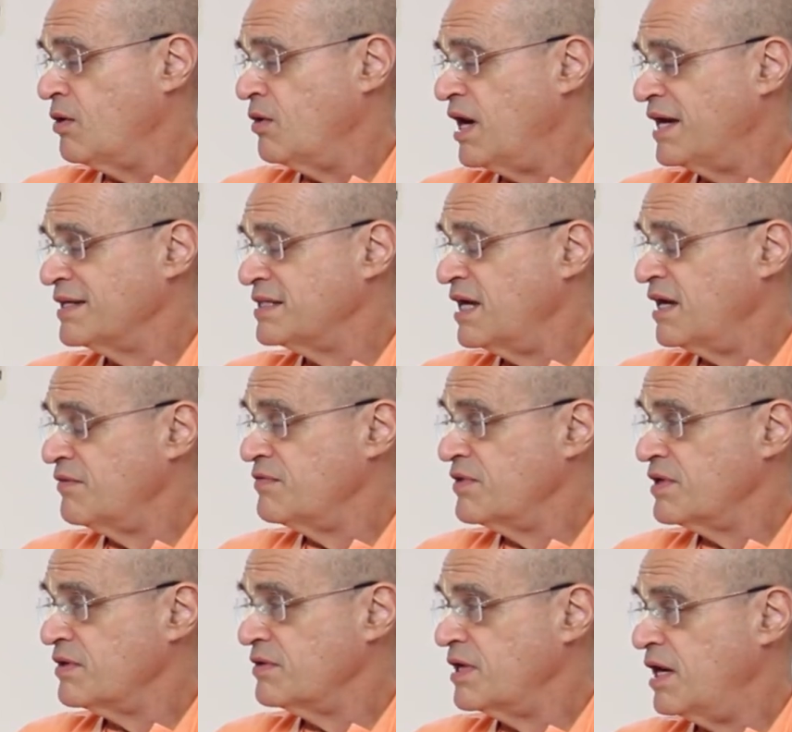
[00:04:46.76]
who had to have
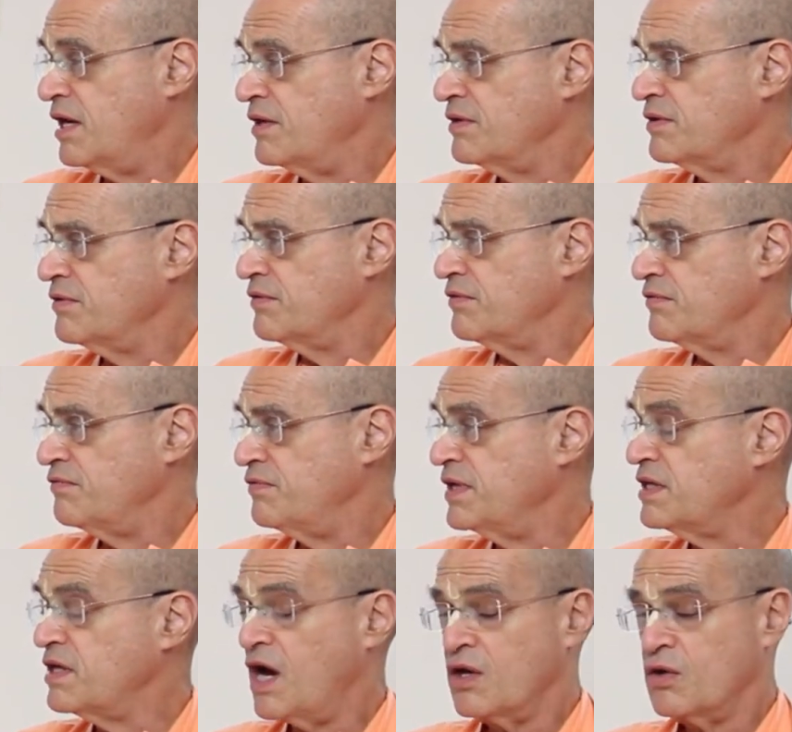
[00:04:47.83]
their
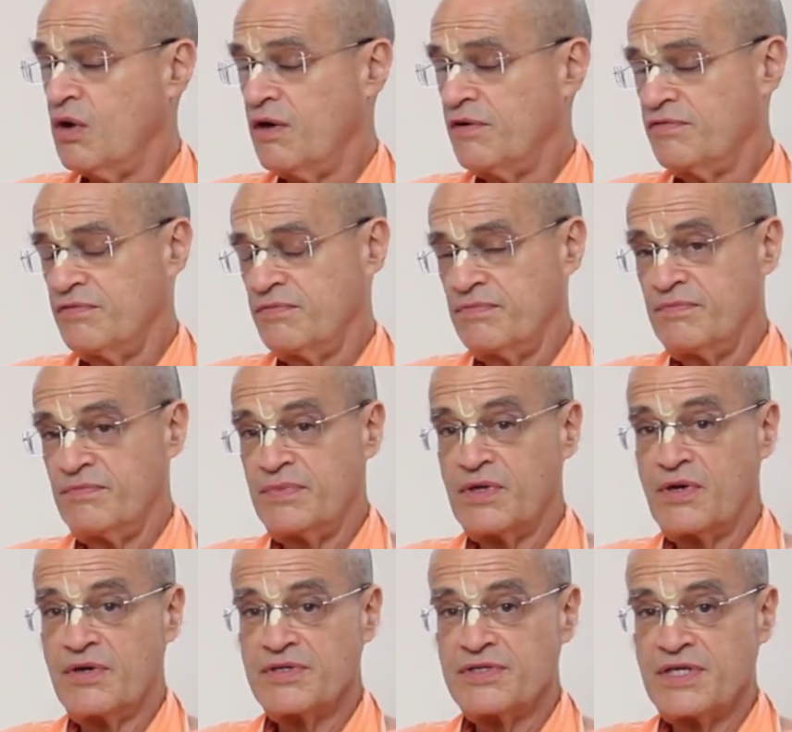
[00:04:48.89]
feet cut off
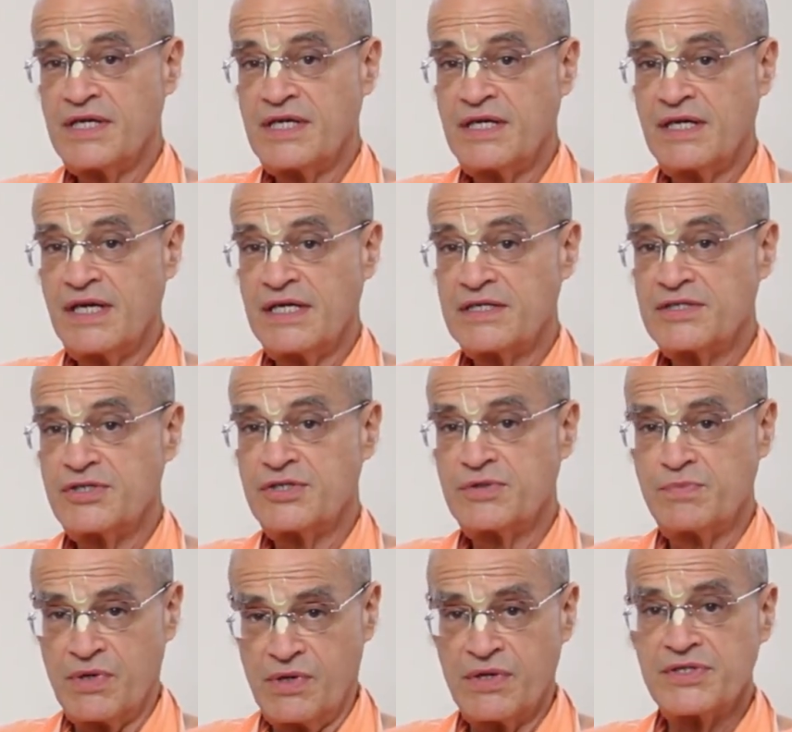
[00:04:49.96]
because they
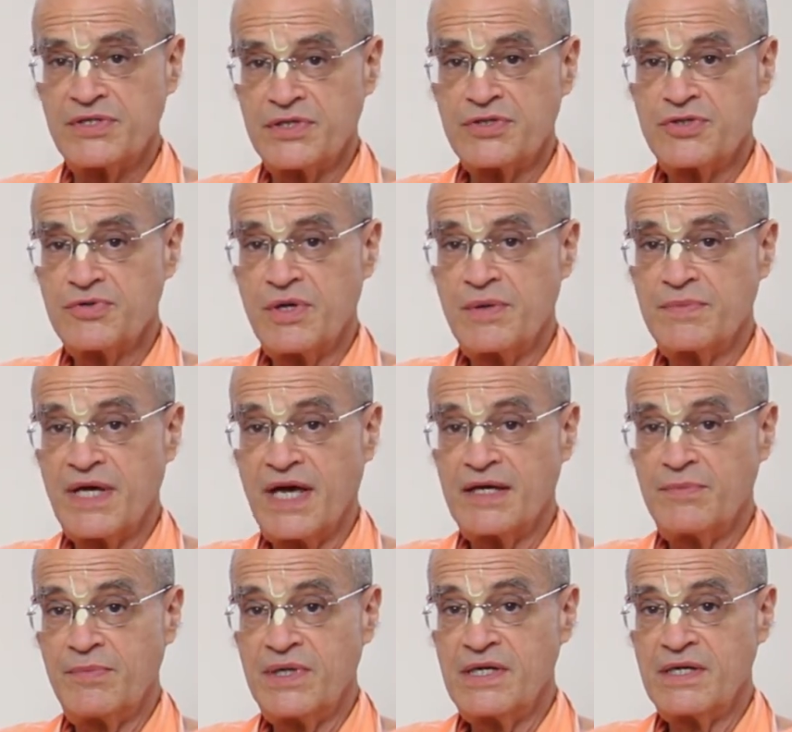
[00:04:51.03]
experienced extreme
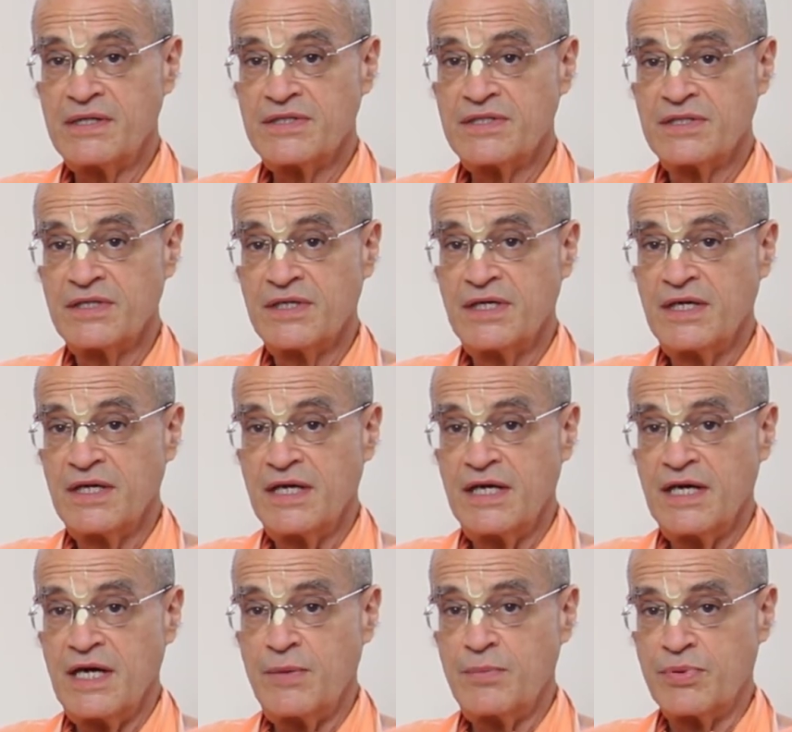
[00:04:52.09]
diabetes
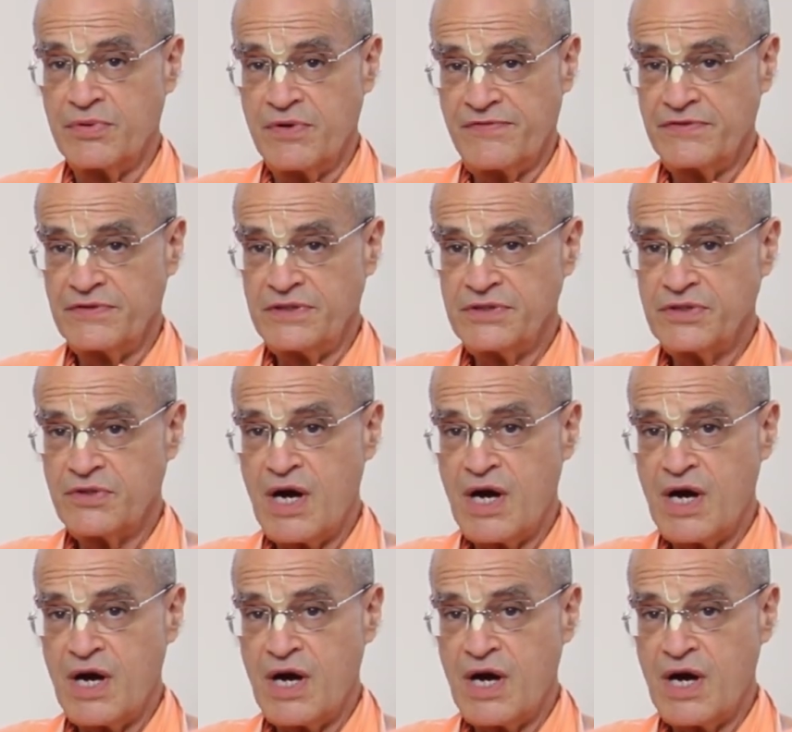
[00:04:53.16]
and peripheral